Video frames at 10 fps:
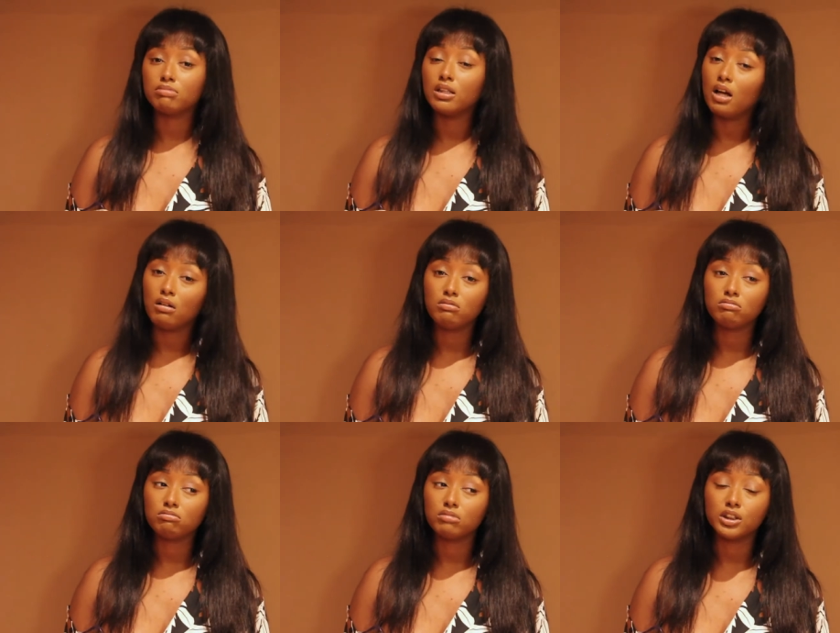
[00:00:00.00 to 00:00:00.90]
below
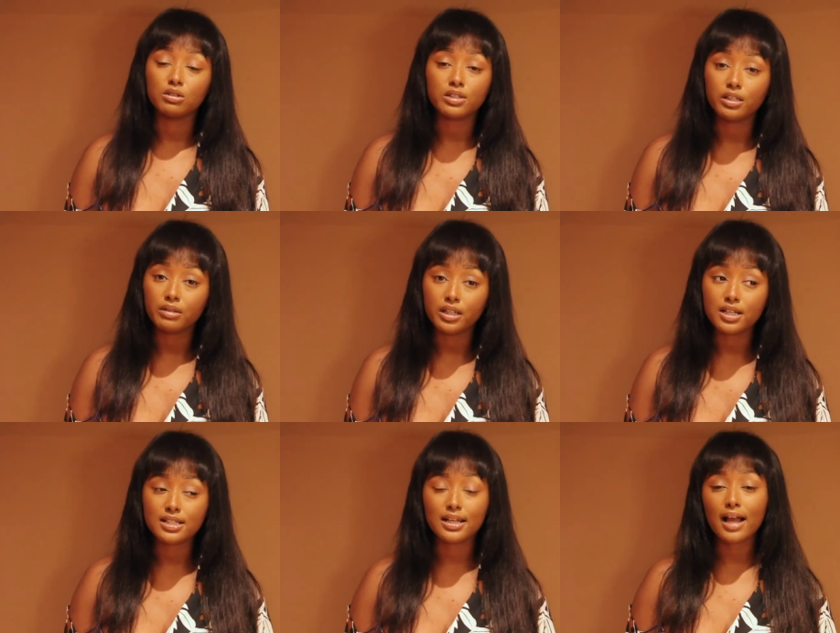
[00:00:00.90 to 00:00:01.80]
what your skill
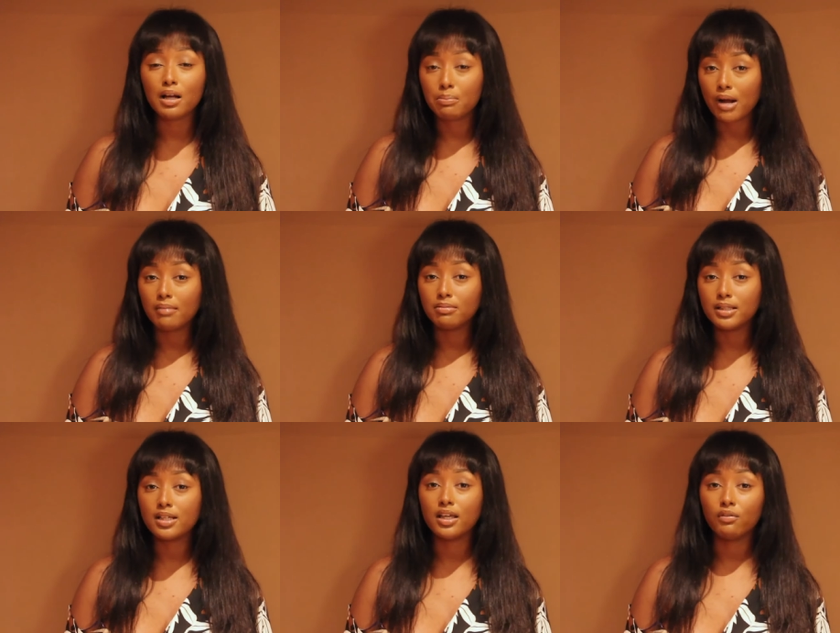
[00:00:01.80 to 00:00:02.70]
is and I could
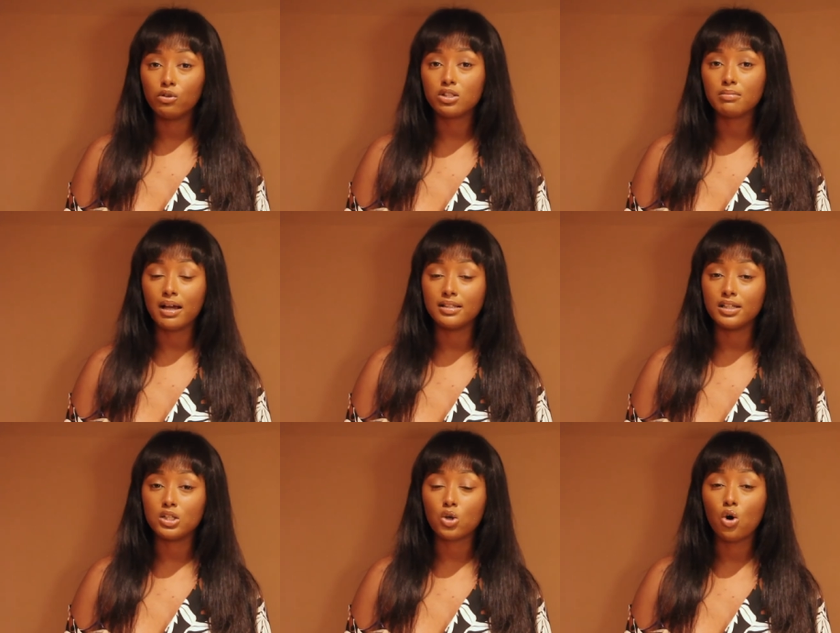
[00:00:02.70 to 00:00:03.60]
probably give you some
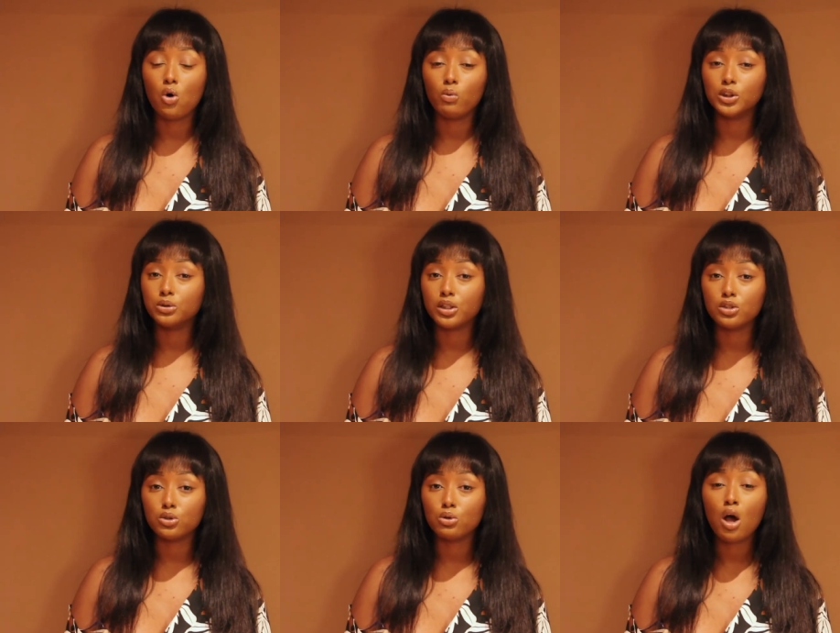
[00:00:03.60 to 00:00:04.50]
ideas on what you
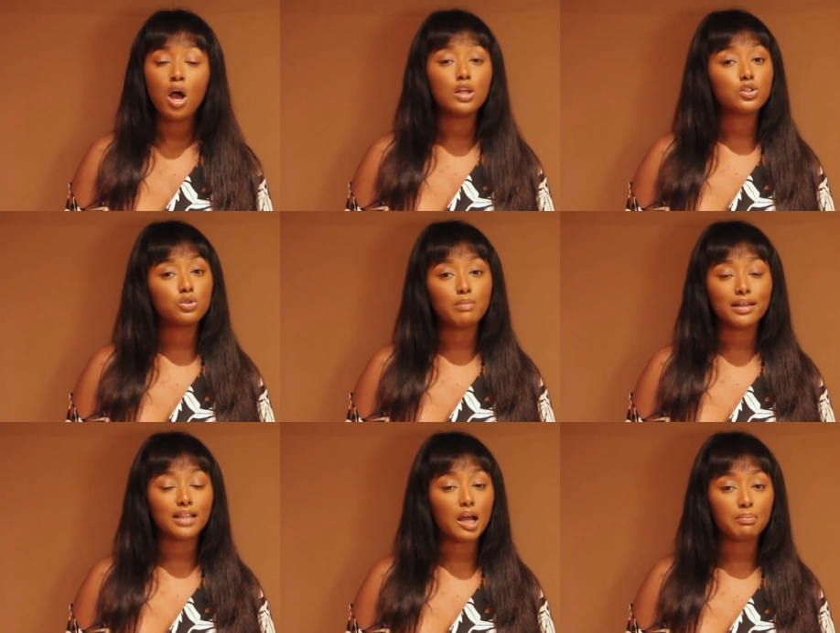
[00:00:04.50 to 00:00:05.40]
can do to
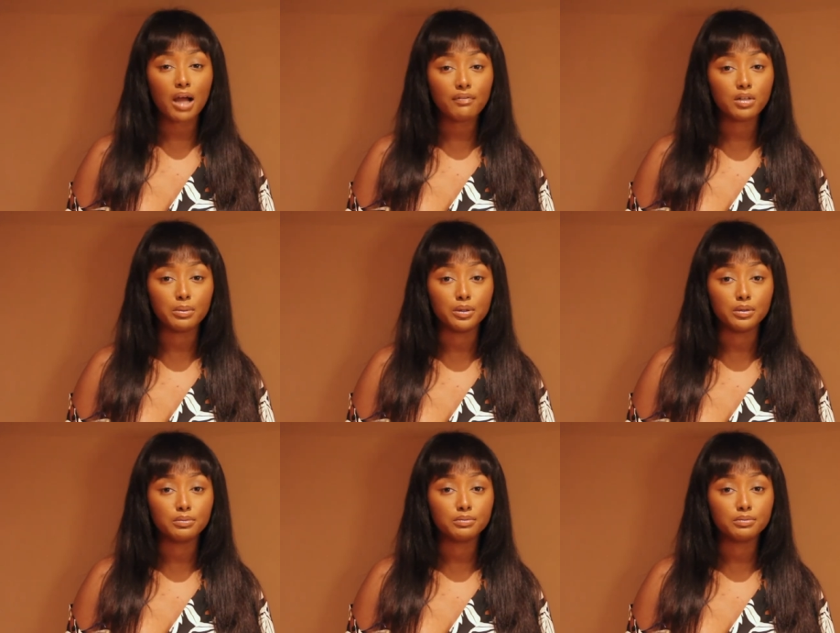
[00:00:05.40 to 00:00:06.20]
make that profitable